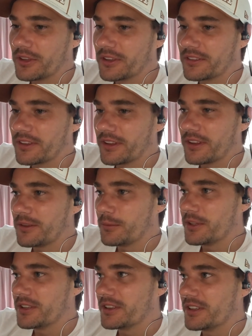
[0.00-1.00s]
and they
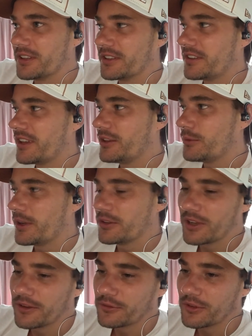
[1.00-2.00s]
will tell you when
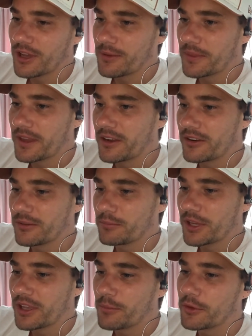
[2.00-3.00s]
you have to come there and
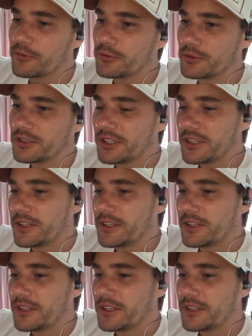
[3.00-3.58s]
pick up your food.